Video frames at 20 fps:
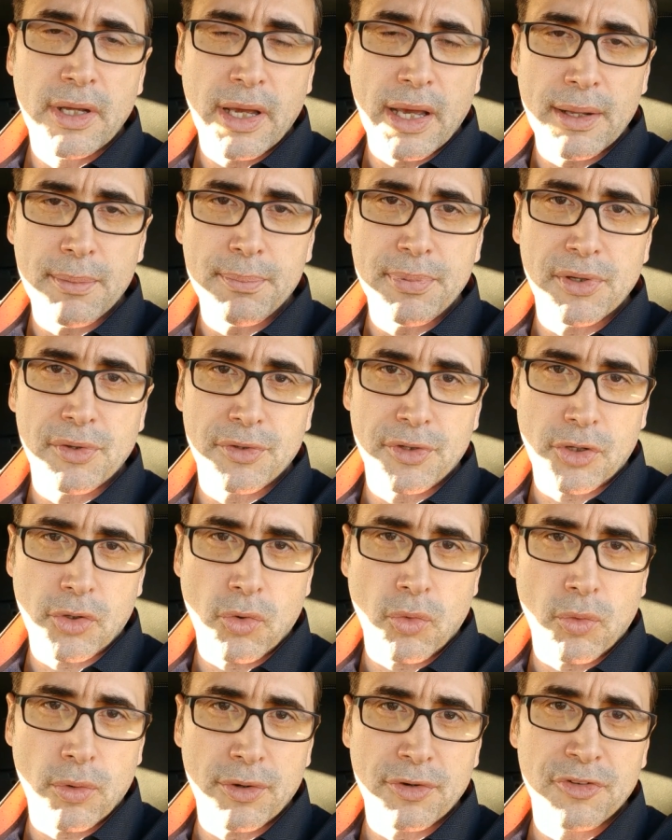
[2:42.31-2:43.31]
and build the
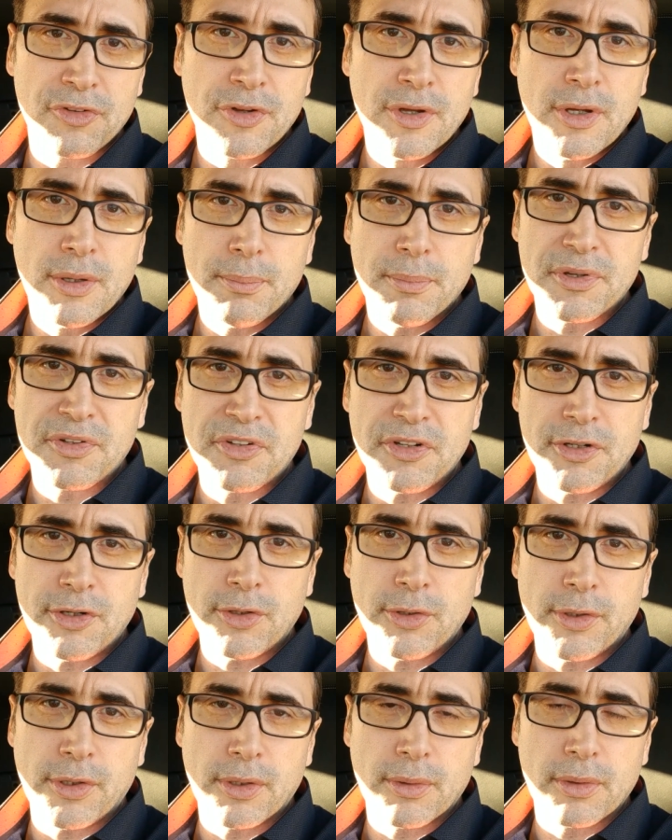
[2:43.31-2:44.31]
course
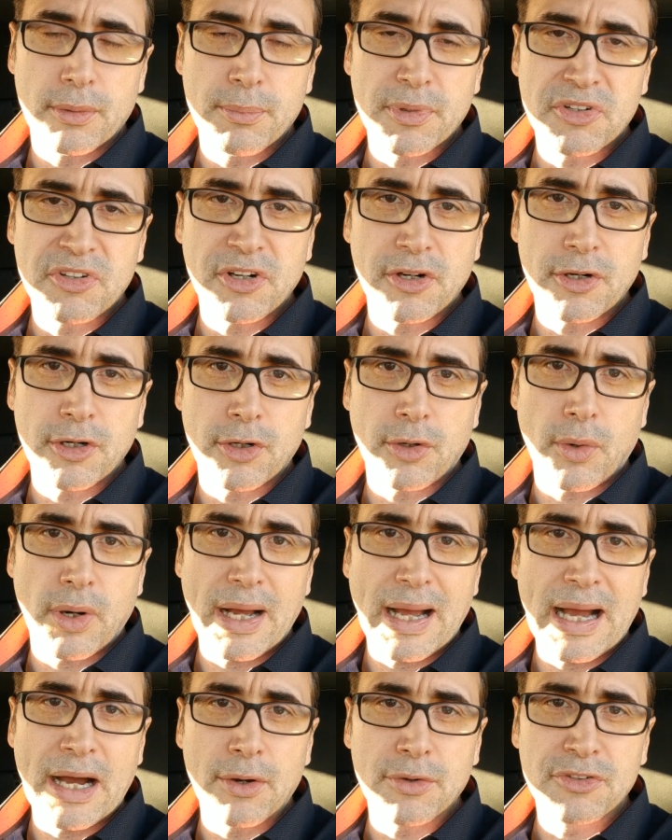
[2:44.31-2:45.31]
material
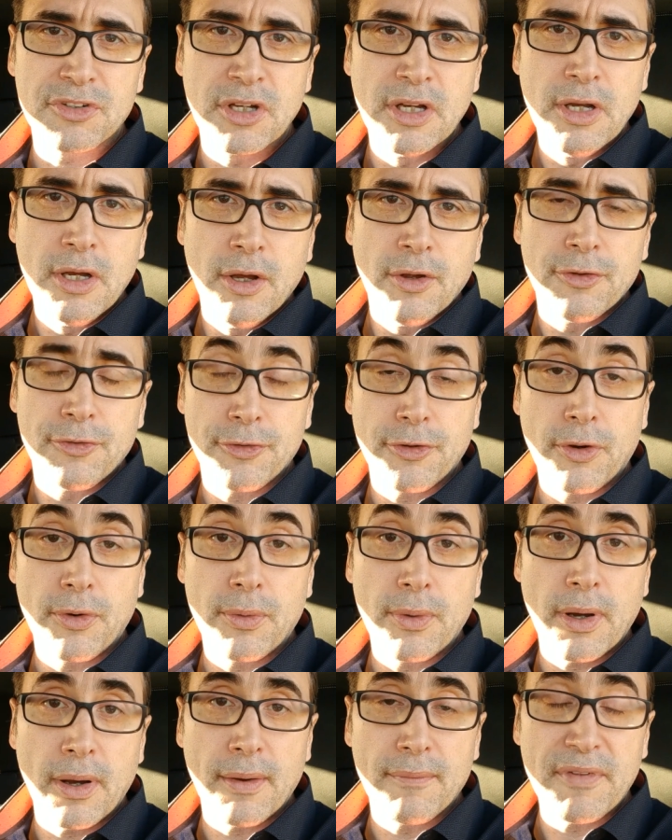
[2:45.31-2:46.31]
out.
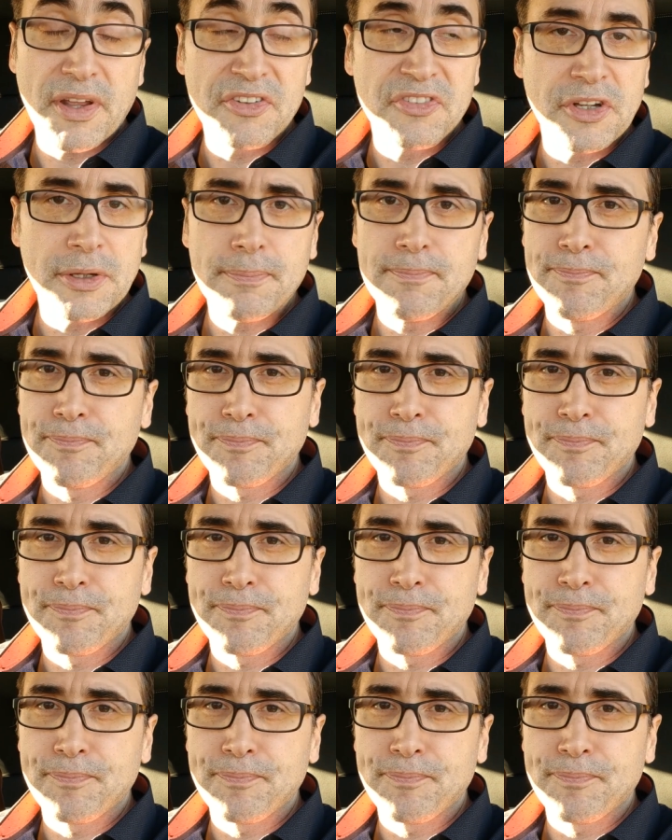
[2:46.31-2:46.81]
So that's it.